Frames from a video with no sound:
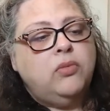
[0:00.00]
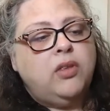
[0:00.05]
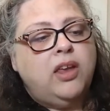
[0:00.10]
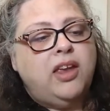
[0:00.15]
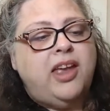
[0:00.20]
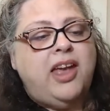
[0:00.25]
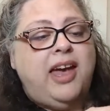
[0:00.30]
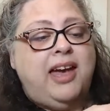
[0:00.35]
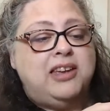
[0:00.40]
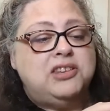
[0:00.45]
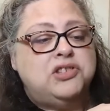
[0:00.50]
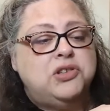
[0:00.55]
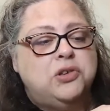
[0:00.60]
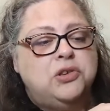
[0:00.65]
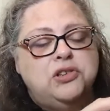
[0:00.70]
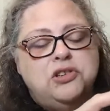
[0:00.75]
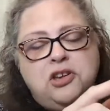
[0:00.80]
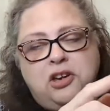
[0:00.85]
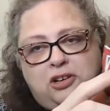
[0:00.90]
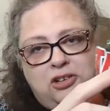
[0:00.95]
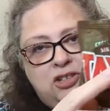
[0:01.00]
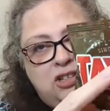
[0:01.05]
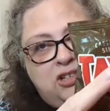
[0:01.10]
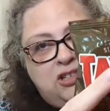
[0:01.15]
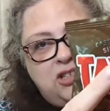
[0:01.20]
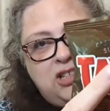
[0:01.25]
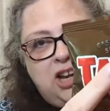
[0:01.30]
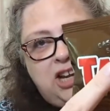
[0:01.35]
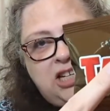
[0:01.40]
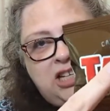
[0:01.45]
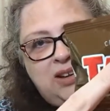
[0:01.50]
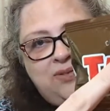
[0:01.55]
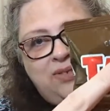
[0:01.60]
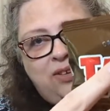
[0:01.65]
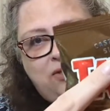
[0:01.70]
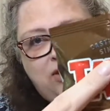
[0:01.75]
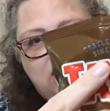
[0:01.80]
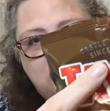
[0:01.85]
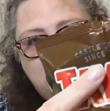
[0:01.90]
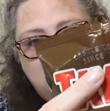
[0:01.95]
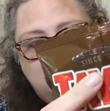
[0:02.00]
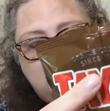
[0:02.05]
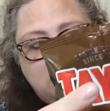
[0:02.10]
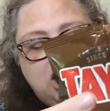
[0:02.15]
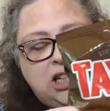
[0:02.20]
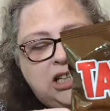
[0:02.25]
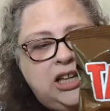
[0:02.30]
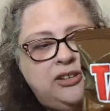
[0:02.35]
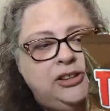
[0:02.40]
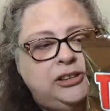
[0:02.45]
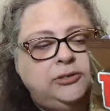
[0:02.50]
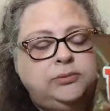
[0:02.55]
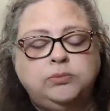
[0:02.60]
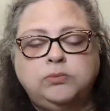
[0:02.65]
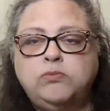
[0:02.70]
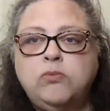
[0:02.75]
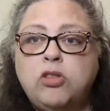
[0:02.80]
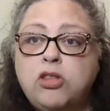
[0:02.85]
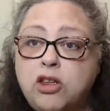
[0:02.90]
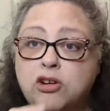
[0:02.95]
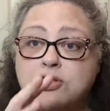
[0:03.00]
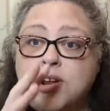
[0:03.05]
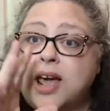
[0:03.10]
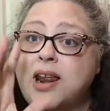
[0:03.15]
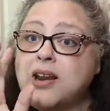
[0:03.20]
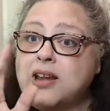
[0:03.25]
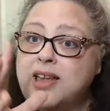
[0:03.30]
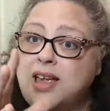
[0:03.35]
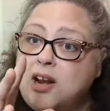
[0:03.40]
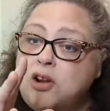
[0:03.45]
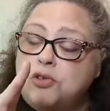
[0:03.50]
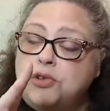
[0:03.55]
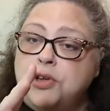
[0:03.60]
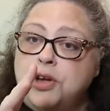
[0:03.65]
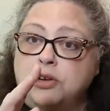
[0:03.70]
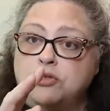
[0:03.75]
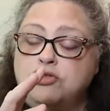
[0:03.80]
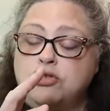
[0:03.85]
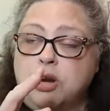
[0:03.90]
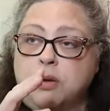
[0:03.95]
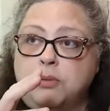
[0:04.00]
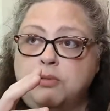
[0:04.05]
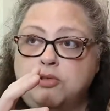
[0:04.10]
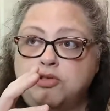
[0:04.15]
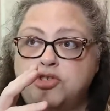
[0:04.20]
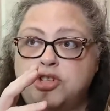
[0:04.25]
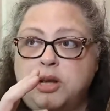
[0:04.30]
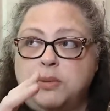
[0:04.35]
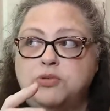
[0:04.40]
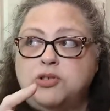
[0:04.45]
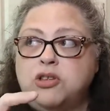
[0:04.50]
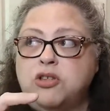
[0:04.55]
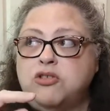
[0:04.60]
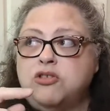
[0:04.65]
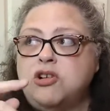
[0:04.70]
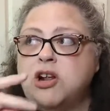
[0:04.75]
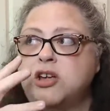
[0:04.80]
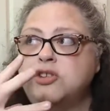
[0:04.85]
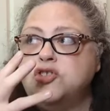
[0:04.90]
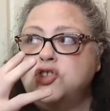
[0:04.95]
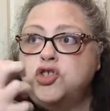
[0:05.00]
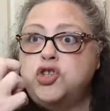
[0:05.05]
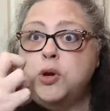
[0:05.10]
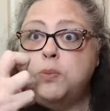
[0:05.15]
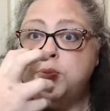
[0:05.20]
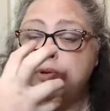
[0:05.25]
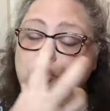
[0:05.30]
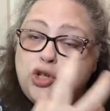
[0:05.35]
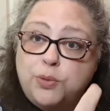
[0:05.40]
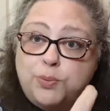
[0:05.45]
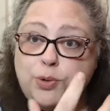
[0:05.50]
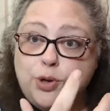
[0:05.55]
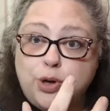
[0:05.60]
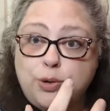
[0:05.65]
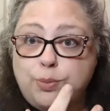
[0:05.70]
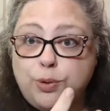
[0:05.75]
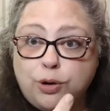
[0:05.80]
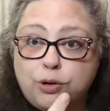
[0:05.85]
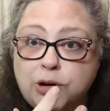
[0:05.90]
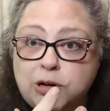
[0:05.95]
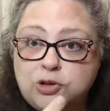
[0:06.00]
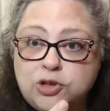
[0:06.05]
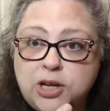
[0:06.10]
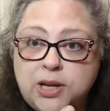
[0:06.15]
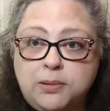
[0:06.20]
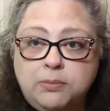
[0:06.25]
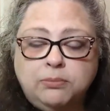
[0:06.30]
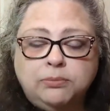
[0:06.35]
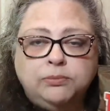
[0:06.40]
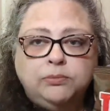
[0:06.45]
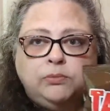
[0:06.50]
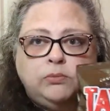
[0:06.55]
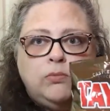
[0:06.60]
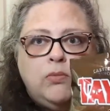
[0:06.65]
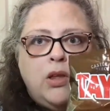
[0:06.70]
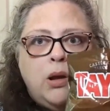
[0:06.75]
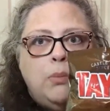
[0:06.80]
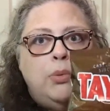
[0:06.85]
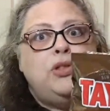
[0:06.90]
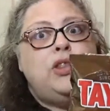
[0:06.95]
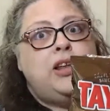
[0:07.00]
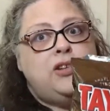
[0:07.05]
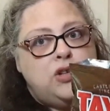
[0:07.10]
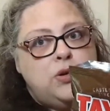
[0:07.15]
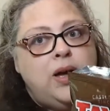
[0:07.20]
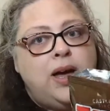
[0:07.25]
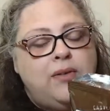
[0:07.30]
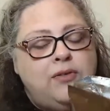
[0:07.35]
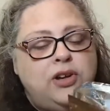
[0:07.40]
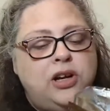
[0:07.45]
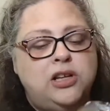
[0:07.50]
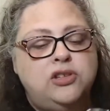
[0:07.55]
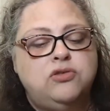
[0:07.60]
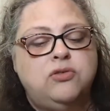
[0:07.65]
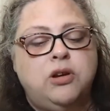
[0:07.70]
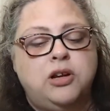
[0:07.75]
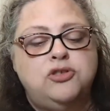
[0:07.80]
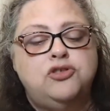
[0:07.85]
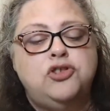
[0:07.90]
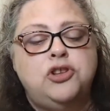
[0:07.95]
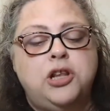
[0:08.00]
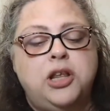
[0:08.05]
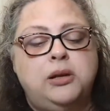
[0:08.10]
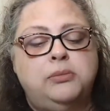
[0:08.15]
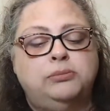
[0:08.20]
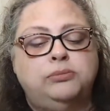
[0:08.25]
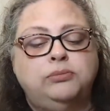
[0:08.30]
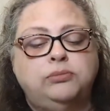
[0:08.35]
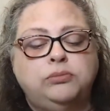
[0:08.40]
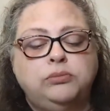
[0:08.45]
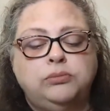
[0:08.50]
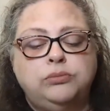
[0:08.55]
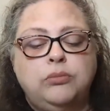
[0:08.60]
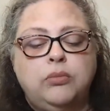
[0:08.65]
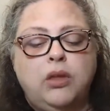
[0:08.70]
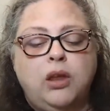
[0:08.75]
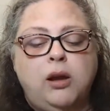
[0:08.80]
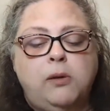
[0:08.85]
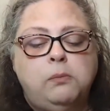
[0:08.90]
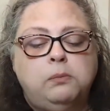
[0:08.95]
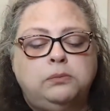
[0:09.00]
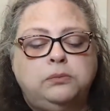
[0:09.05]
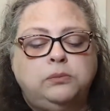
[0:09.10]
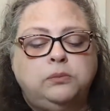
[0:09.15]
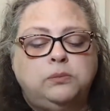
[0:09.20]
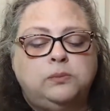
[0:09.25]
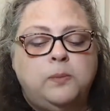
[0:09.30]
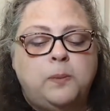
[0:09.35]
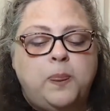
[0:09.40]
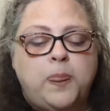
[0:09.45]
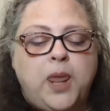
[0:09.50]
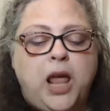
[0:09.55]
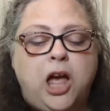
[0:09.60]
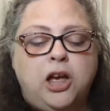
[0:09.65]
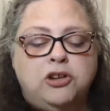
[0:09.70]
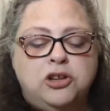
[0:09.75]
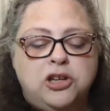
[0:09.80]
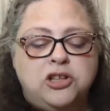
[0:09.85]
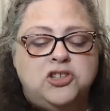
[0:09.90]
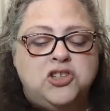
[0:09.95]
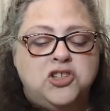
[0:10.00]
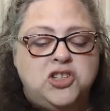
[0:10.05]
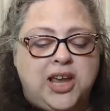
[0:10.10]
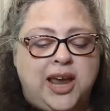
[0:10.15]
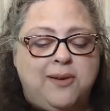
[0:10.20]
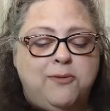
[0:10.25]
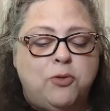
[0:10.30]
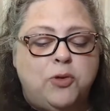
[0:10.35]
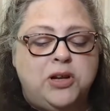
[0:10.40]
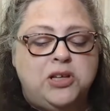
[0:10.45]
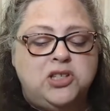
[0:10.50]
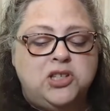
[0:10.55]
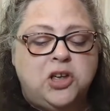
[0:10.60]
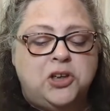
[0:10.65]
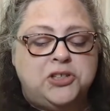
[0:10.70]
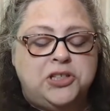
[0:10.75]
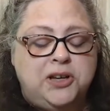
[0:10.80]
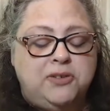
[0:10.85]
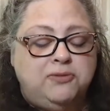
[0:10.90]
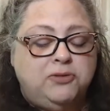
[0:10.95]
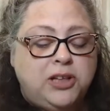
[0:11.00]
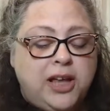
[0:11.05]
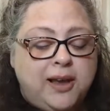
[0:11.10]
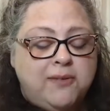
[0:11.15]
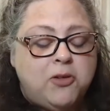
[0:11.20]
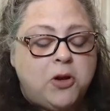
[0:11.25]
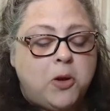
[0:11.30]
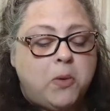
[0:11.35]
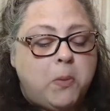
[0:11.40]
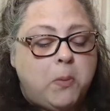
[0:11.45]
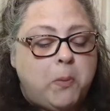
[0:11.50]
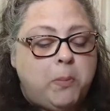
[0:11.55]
Castle cooked since nineteen fifty-six. I love it. They're not a kettle cooked chip, chip, so they're not super, super duper crunchy, but they do have a nice crunch to them. A good savory, salty flavor.